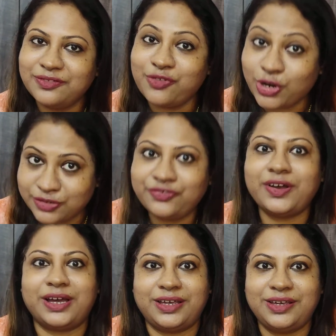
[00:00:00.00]

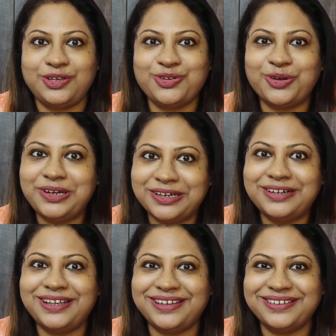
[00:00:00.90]
fortify your
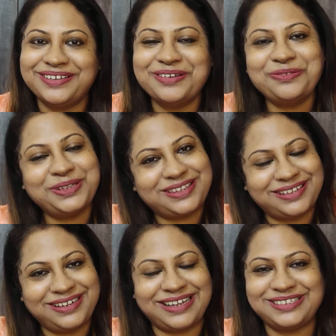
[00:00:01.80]
learning
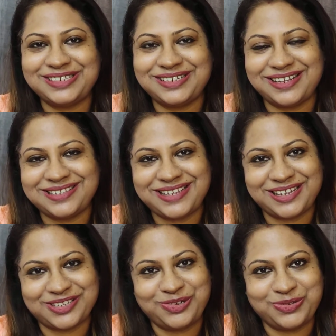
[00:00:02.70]
with Nilanjana's
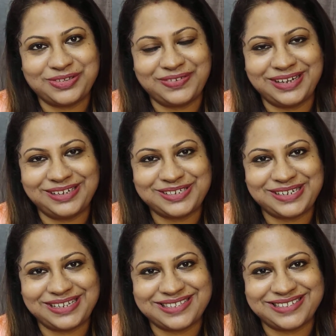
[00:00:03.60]
exclusive English
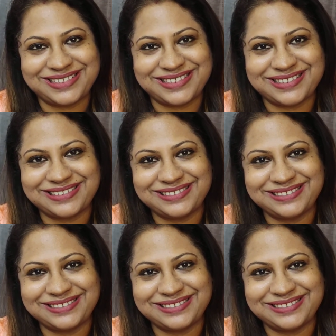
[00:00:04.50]
lessons.